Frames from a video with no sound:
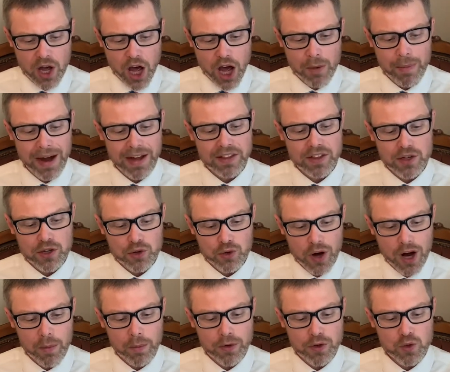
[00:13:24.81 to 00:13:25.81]
about the
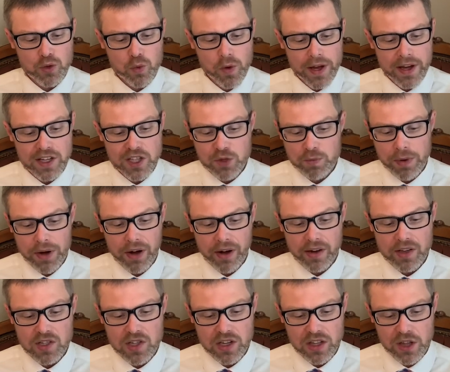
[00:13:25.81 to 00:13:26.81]
troubles we
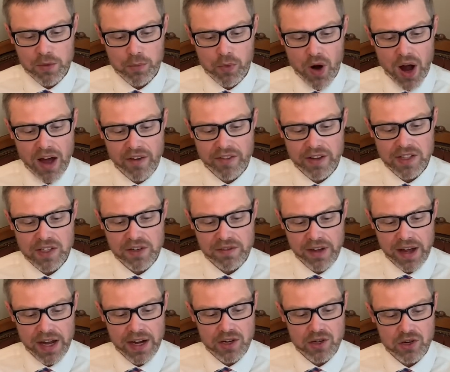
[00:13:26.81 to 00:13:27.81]
experienced in the province of
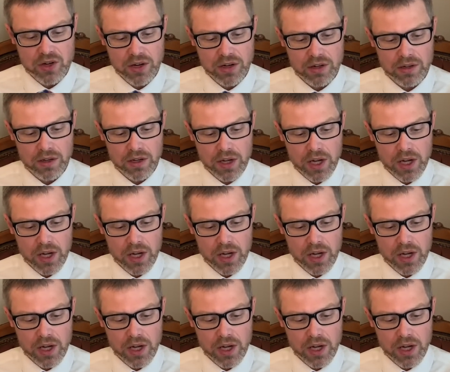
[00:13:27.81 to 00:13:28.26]
Asia.